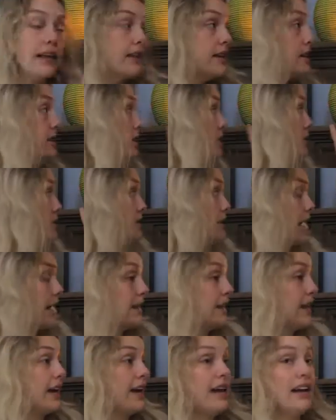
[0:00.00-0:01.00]
this little
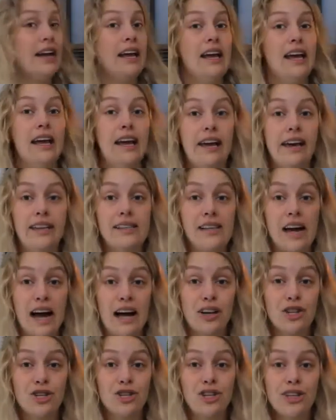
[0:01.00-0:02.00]
side light is
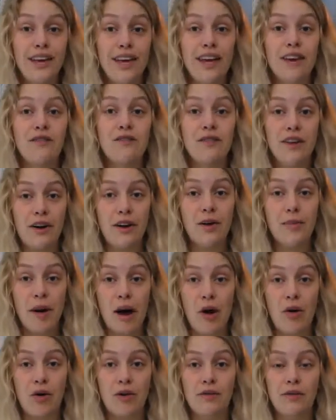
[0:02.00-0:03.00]
actually very
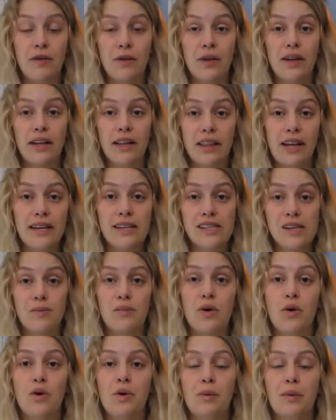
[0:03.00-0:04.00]
powerful. It lights up
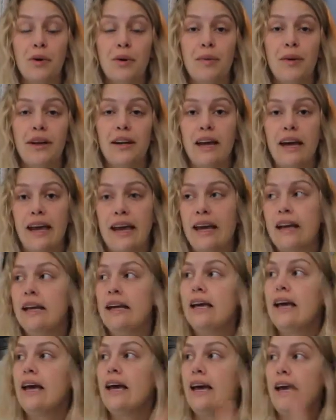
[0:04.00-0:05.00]
the whole room at night
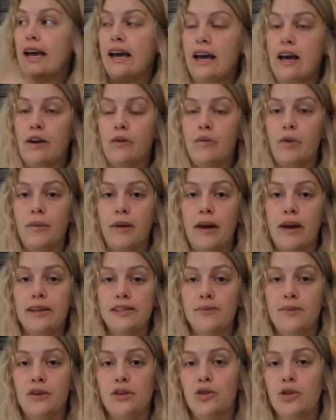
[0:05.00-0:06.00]
and when my
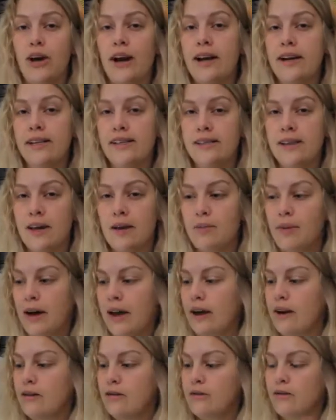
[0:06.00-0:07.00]
husband's trying to sleep
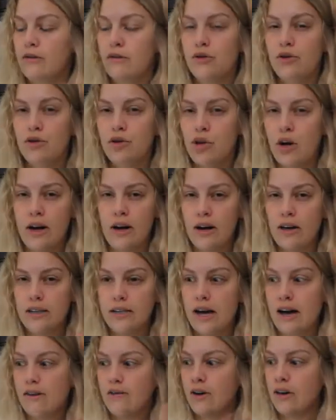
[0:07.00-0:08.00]
I try not to
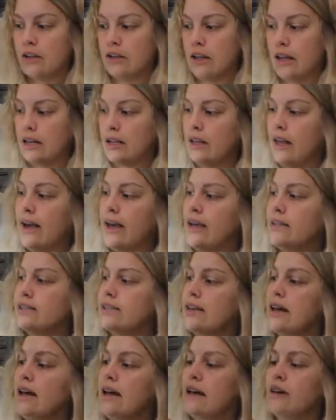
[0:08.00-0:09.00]
have on a lot of
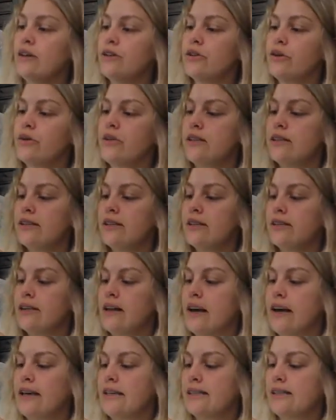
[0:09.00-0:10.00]
lights. So this is
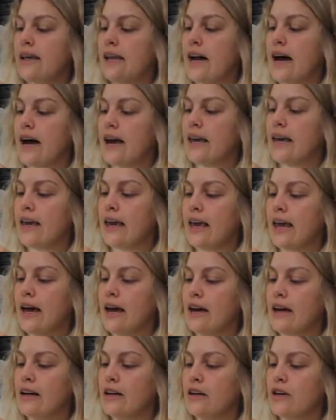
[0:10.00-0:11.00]
nice that I
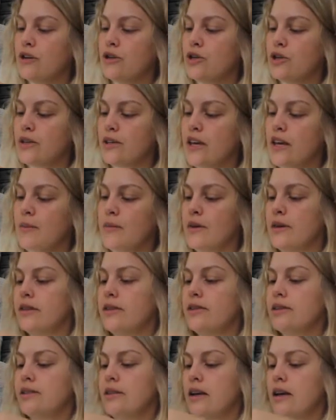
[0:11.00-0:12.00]
can just keep
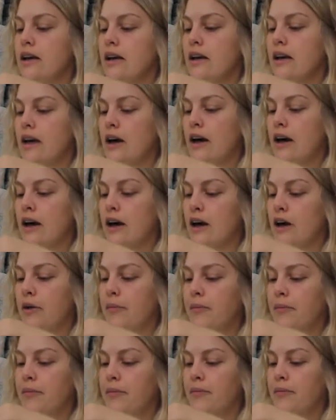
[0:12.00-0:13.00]
this,
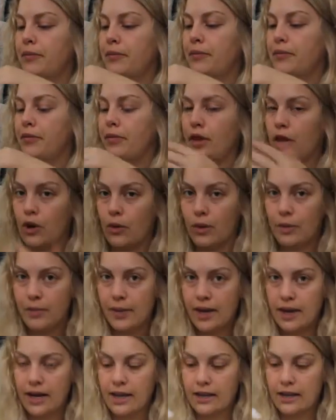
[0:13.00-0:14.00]
um, you know,
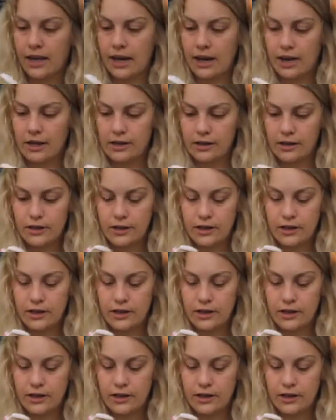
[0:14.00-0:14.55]
immediately